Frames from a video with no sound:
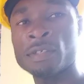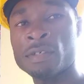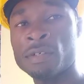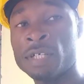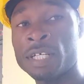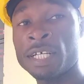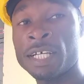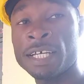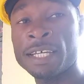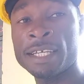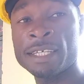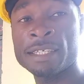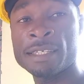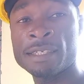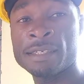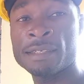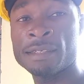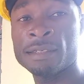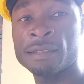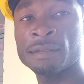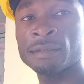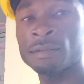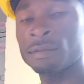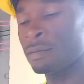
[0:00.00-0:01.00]
So
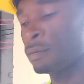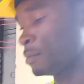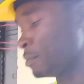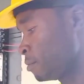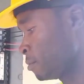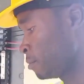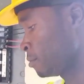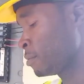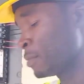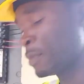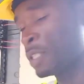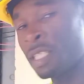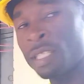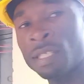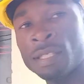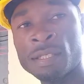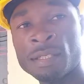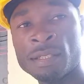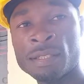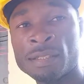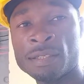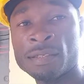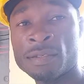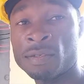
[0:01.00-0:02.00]
guys,
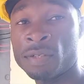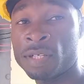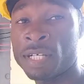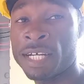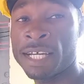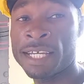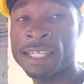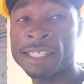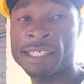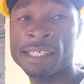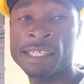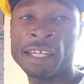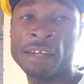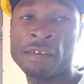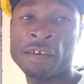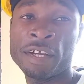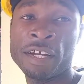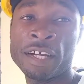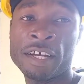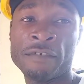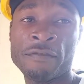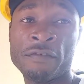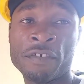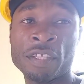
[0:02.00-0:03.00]
so guys, there you
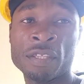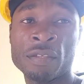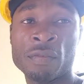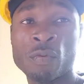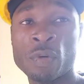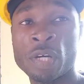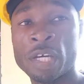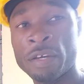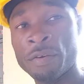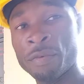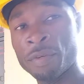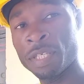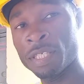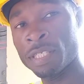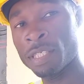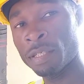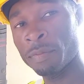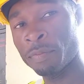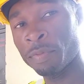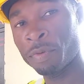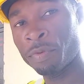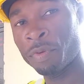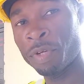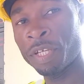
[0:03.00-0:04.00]
have it. Why we
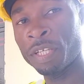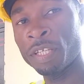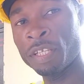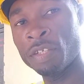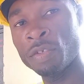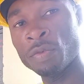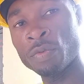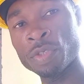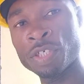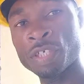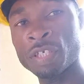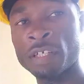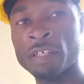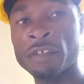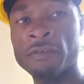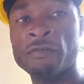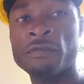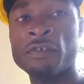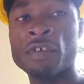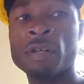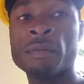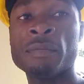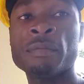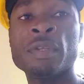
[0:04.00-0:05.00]
separate the neutral
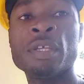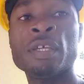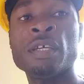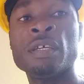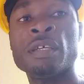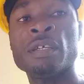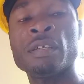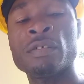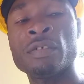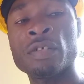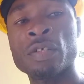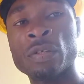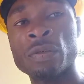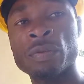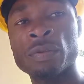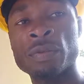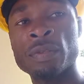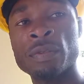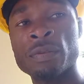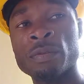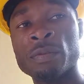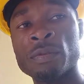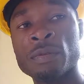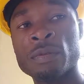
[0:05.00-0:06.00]
from the
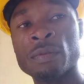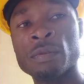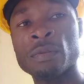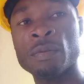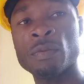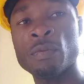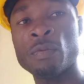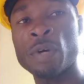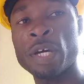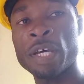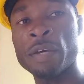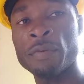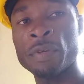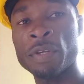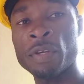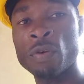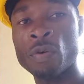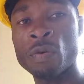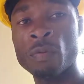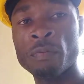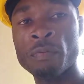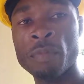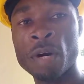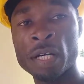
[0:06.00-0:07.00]
ground, why we
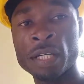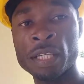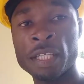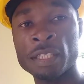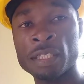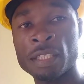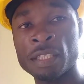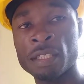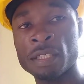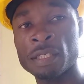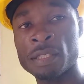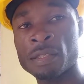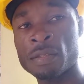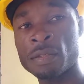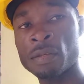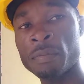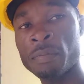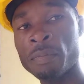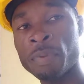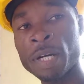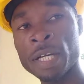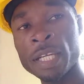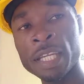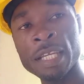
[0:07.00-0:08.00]
don't bond it in a sub
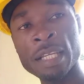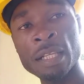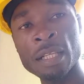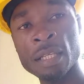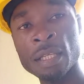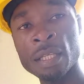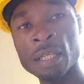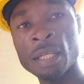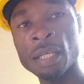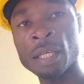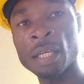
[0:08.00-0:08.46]
panel